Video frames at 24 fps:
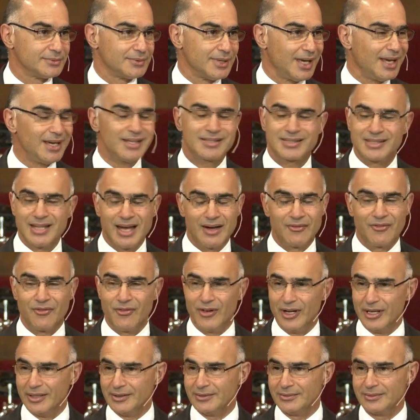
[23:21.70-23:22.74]
And it's not
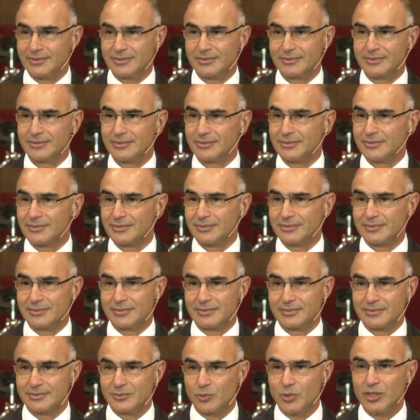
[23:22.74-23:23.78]
fun.
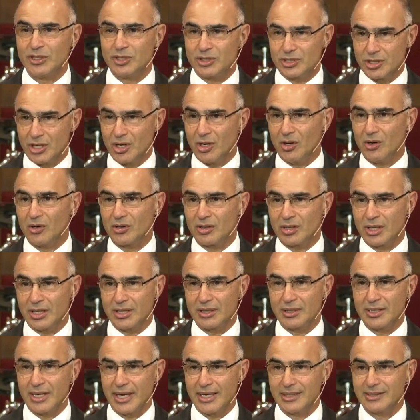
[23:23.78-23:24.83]
We joke
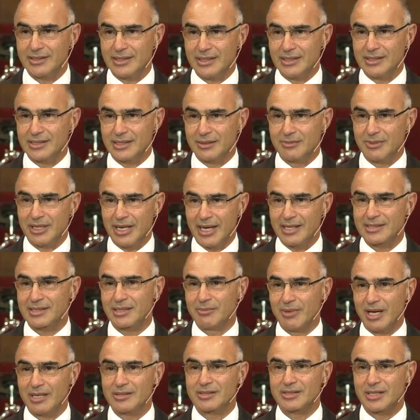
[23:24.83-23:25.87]
and I tease him and ask
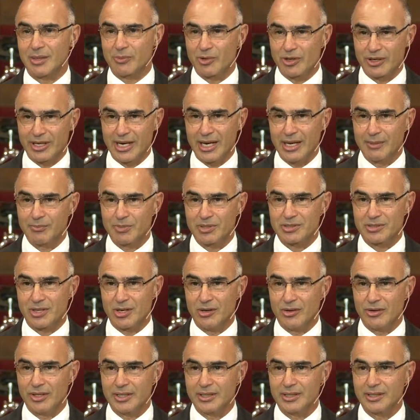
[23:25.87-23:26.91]
him how summer camp is
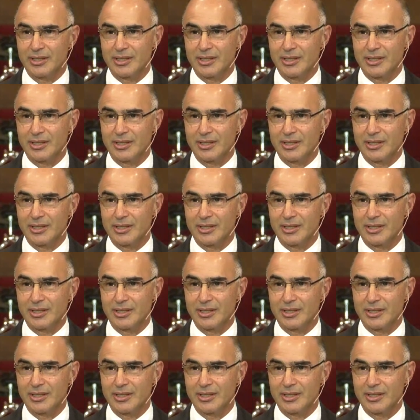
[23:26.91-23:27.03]
going.